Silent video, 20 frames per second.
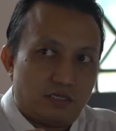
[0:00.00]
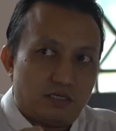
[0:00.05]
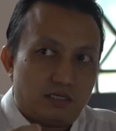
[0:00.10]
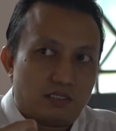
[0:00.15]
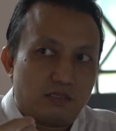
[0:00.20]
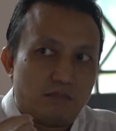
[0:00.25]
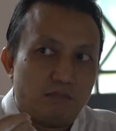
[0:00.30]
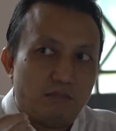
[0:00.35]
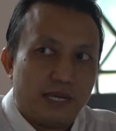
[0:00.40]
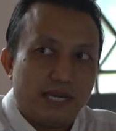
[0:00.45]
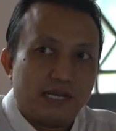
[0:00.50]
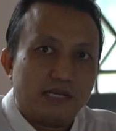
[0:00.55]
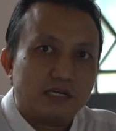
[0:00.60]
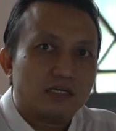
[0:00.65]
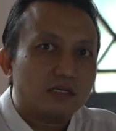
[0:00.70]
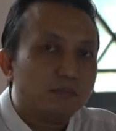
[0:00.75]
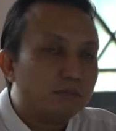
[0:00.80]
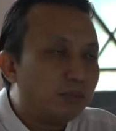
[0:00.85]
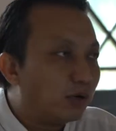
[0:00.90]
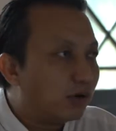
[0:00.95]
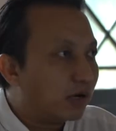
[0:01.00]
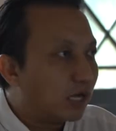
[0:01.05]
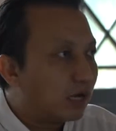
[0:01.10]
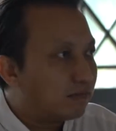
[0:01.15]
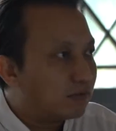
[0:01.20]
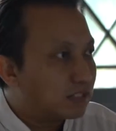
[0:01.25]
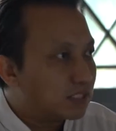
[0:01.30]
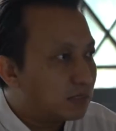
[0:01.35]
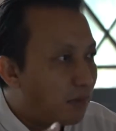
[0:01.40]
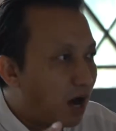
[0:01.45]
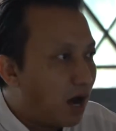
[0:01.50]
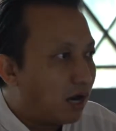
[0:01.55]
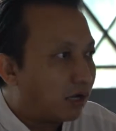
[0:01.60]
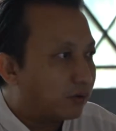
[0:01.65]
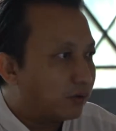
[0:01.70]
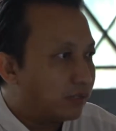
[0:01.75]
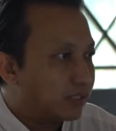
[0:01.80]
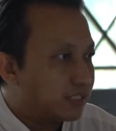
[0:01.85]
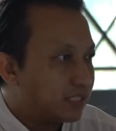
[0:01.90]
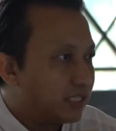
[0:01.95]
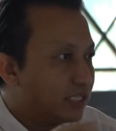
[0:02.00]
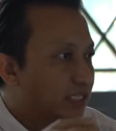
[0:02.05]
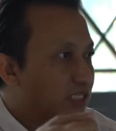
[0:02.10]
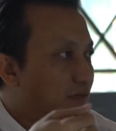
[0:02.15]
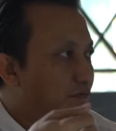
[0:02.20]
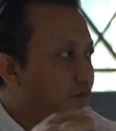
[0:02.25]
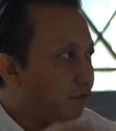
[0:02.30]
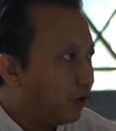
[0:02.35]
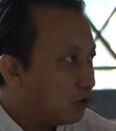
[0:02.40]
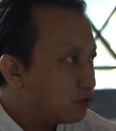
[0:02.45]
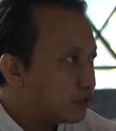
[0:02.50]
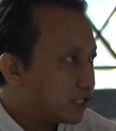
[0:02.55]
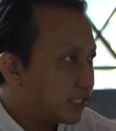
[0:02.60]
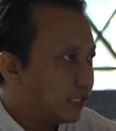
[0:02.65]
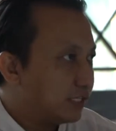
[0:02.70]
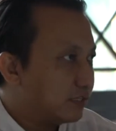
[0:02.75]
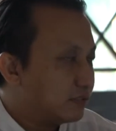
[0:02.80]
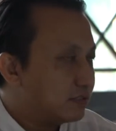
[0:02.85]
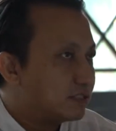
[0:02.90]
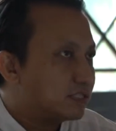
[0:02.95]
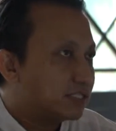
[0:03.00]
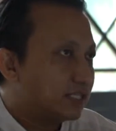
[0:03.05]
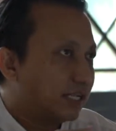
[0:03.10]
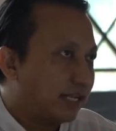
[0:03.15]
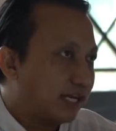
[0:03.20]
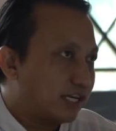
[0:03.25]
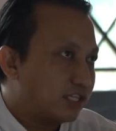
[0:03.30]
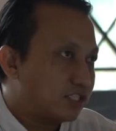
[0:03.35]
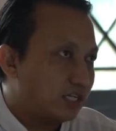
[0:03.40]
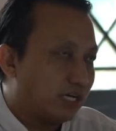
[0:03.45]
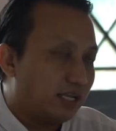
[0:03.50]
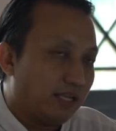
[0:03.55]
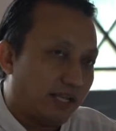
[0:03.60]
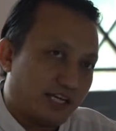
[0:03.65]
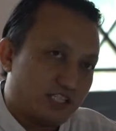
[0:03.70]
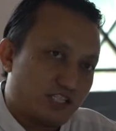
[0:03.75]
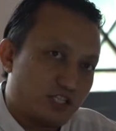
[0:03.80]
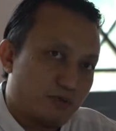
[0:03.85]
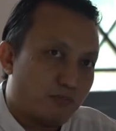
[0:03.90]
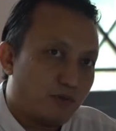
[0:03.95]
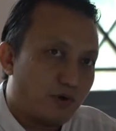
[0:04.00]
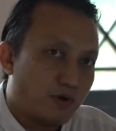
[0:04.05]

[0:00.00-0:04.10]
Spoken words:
The main component of a democracy is a voting election